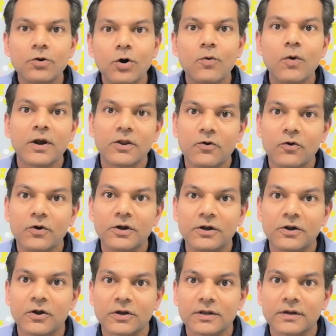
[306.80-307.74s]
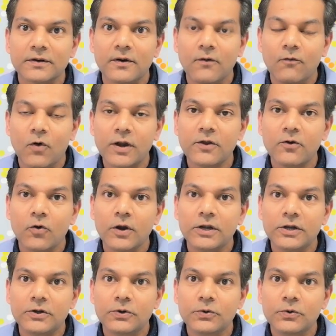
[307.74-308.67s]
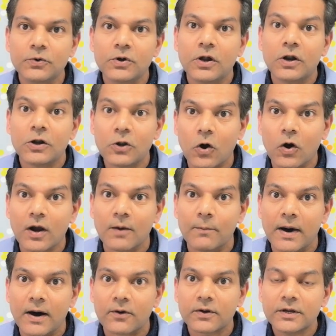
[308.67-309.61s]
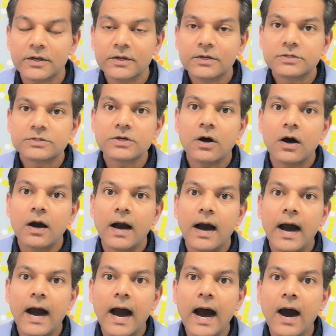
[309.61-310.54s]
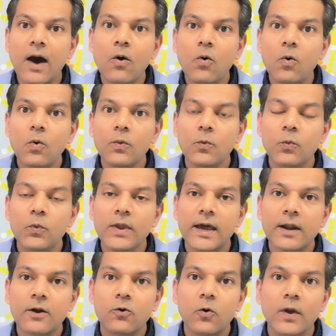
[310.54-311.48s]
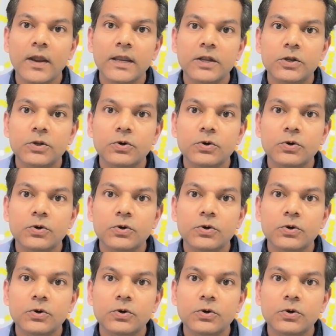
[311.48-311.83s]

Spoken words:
know what you're going to talk, about. So how we are going